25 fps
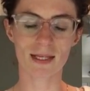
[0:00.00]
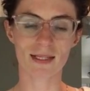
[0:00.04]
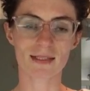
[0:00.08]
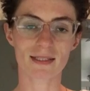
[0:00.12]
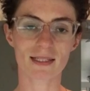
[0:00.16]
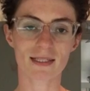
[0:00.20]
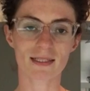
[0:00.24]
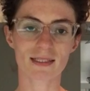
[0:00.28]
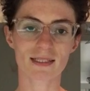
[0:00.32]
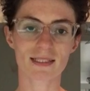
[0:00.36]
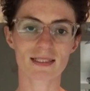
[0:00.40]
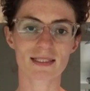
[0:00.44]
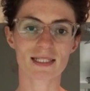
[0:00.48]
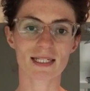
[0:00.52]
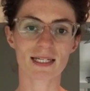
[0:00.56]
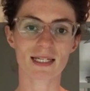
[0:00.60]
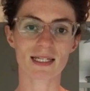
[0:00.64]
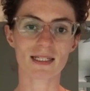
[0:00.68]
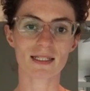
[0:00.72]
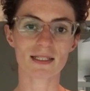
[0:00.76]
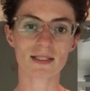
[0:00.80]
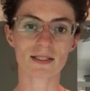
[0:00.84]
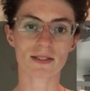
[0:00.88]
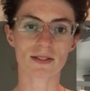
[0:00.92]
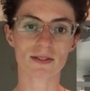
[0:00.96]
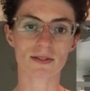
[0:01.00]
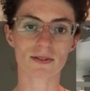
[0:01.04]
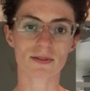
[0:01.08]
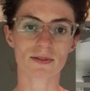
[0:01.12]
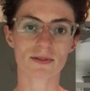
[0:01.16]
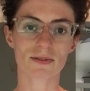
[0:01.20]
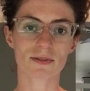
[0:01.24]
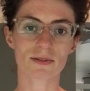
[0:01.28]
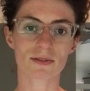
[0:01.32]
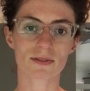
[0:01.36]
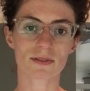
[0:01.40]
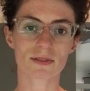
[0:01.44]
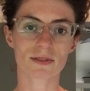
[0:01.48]
And then
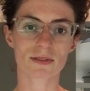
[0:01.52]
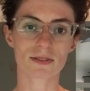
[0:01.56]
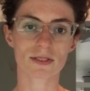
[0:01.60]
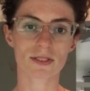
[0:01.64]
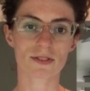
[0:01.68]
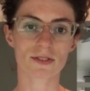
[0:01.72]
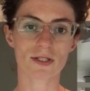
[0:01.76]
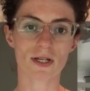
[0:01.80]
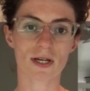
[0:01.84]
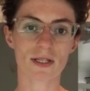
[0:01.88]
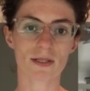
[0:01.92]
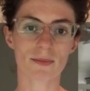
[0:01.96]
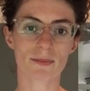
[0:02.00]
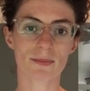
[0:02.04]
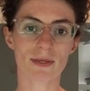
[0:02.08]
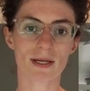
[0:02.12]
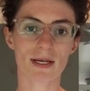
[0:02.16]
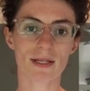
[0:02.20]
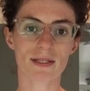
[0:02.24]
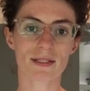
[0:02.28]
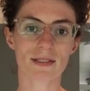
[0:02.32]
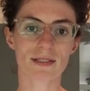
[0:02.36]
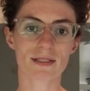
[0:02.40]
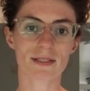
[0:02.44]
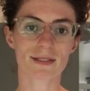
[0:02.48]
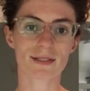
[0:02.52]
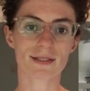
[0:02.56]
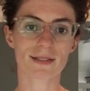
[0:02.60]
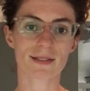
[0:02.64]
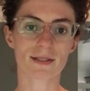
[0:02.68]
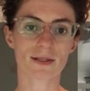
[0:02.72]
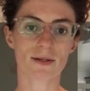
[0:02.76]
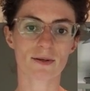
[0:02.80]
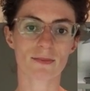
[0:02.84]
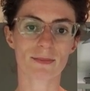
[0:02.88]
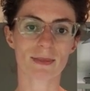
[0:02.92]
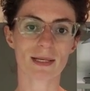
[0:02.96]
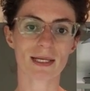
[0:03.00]
continue to draw the breath into the
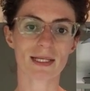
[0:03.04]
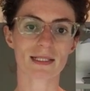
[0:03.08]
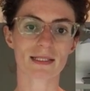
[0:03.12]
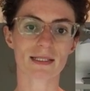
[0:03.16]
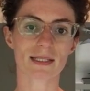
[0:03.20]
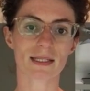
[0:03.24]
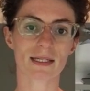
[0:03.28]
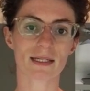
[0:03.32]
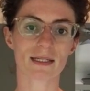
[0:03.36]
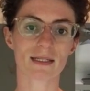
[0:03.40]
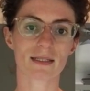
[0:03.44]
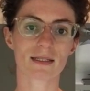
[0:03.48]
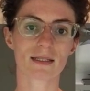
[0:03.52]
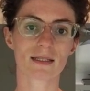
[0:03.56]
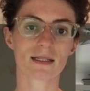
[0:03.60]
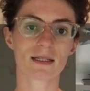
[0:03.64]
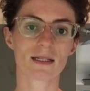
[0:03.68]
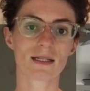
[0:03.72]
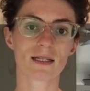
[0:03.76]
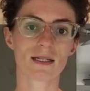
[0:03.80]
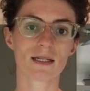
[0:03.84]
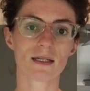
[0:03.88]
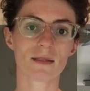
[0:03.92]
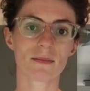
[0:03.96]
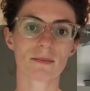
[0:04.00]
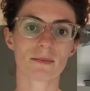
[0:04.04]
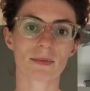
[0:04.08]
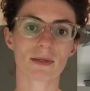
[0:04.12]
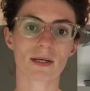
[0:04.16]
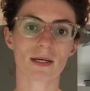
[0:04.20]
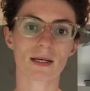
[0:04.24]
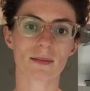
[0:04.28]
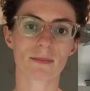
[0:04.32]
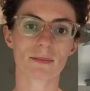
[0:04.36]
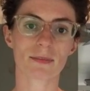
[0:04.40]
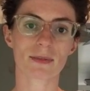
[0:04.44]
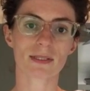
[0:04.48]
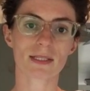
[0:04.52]
low belly,
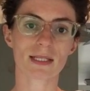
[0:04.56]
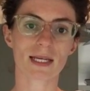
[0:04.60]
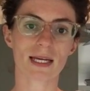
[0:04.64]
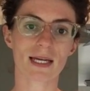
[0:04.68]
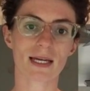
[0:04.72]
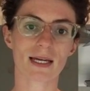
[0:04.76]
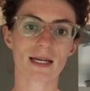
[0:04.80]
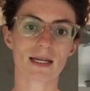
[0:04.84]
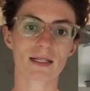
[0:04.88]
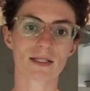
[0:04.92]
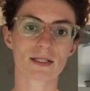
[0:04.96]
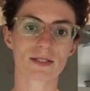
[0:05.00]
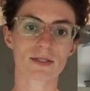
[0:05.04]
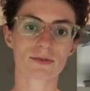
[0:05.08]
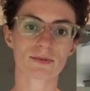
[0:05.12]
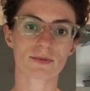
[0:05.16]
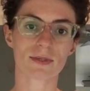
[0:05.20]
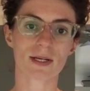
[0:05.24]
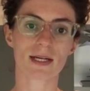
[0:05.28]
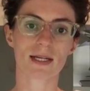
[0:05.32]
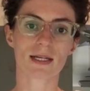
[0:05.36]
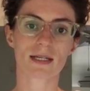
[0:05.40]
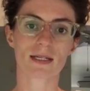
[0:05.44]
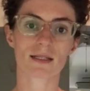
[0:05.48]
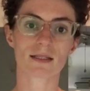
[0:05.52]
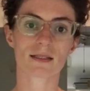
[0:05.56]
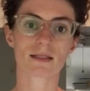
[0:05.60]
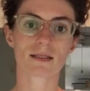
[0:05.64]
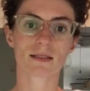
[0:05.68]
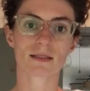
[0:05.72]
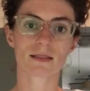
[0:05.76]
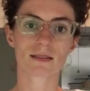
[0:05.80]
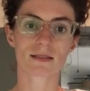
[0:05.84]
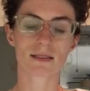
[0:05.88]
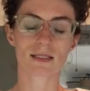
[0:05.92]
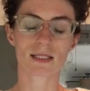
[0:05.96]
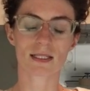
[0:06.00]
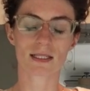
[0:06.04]
but bring the hands right
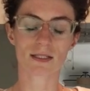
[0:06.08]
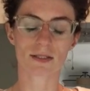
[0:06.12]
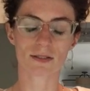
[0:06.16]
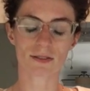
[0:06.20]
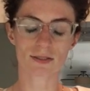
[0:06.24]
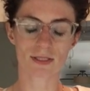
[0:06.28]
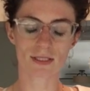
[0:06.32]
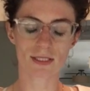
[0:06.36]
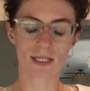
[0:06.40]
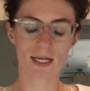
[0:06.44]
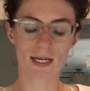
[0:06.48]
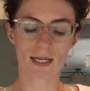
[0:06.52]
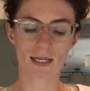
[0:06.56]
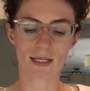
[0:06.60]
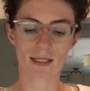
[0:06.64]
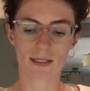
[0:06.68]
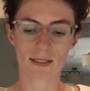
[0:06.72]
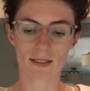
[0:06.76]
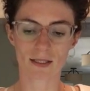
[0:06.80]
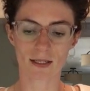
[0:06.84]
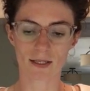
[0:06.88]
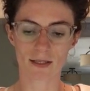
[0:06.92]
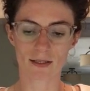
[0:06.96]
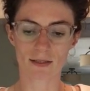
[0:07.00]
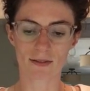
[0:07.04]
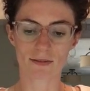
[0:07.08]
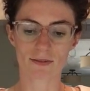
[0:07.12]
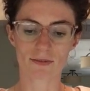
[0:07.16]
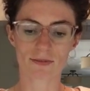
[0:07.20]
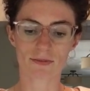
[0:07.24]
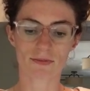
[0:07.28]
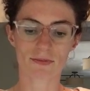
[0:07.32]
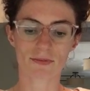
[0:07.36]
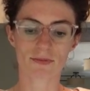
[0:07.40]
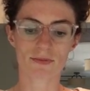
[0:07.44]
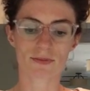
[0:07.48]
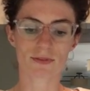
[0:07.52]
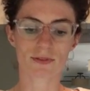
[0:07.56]
to either side of
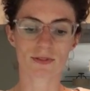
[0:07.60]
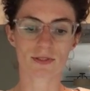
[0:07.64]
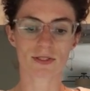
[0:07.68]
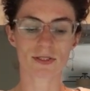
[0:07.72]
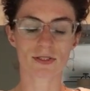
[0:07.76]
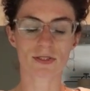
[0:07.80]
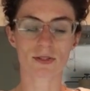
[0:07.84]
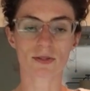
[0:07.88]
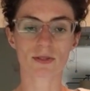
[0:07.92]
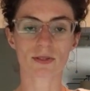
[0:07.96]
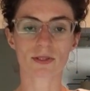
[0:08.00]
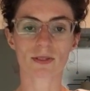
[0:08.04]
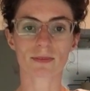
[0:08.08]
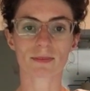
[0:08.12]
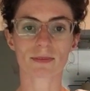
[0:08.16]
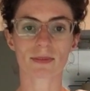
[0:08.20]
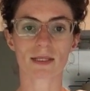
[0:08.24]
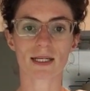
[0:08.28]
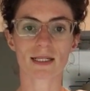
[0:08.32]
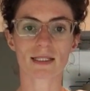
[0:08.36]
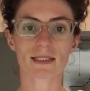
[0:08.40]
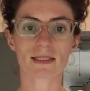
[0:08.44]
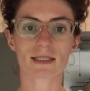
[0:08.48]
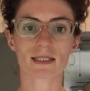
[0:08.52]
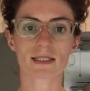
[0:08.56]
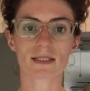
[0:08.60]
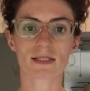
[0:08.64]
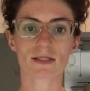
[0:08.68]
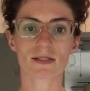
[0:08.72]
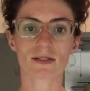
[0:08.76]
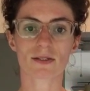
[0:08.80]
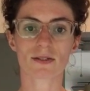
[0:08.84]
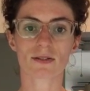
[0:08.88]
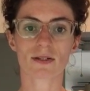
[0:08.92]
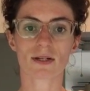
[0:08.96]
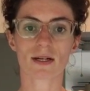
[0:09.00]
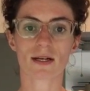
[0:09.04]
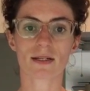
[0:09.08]
the solar plexus, so
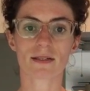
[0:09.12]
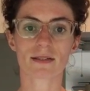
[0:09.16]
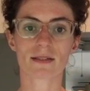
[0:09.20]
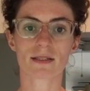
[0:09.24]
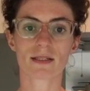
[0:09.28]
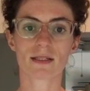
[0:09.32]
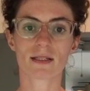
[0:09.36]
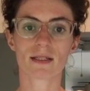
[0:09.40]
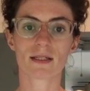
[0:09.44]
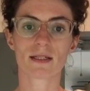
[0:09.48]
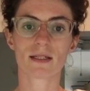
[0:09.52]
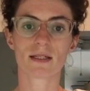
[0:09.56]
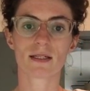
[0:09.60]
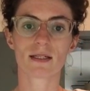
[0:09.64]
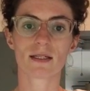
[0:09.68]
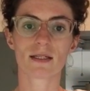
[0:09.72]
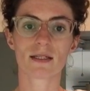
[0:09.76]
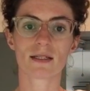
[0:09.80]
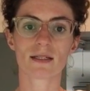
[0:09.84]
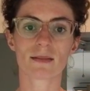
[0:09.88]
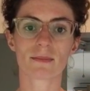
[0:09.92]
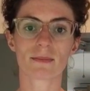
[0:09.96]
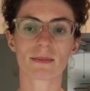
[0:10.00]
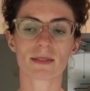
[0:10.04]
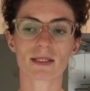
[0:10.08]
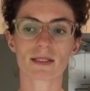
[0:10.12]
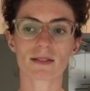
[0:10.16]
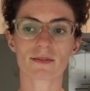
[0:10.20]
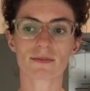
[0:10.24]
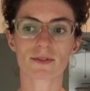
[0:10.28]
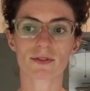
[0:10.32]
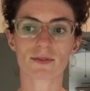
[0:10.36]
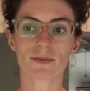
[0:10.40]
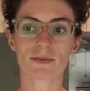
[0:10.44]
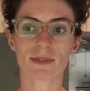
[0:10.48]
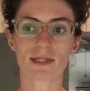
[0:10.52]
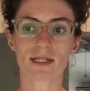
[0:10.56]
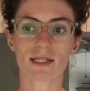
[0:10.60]
they're on the middle of
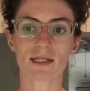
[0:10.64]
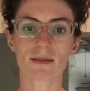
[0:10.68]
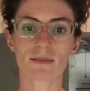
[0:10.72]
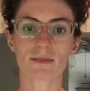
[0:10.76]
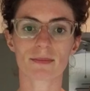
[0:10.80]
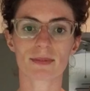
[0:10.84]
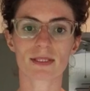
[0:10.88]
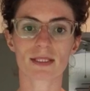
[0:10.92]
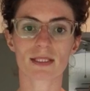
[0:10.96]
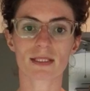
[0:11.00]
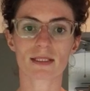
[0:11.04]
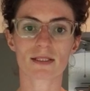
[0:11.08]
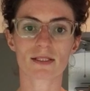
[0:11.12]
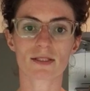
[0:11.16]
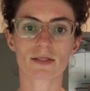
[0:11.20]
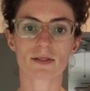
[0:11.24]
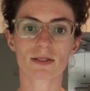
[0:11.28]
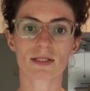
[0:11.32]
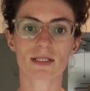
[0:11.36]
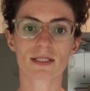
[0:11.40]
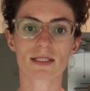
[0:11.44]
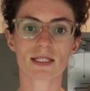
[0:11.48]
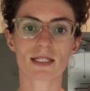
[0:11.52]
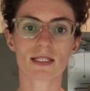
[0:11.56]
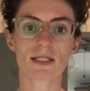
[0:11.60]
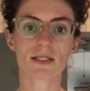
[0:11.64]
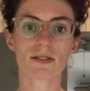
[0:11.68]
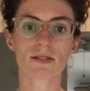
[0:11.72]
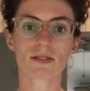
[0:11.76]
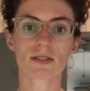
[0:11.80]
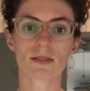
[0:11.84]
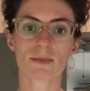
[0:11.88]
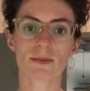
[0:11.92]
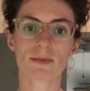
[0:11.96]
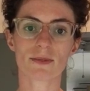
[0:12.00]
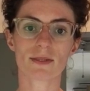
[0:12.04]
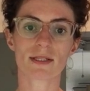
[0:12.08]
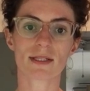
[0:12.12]
your ribs. And so continue
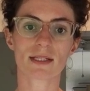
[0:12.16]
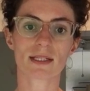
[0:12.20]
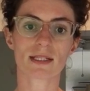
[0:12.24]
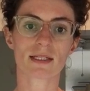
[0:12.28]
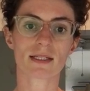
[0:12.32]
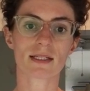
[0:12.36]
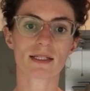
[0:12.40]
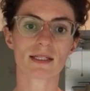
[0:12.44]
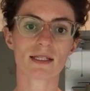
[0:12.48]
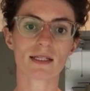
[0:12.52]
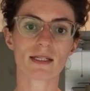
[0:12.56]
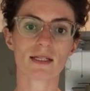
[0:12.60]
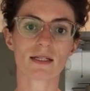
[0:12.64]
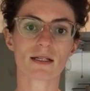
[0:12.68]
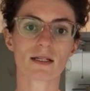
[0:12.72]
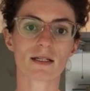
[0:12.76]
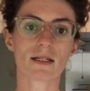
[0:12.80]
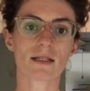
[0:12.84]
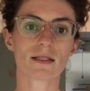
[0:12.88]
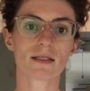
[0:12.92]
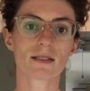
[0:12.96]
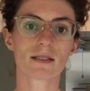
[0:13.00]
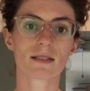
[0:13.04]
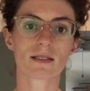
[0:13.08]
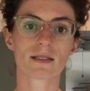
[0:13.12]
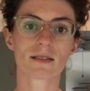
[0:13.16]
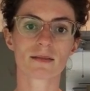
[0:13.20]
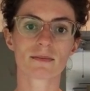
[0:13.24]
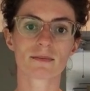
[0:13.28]
to breathe in here,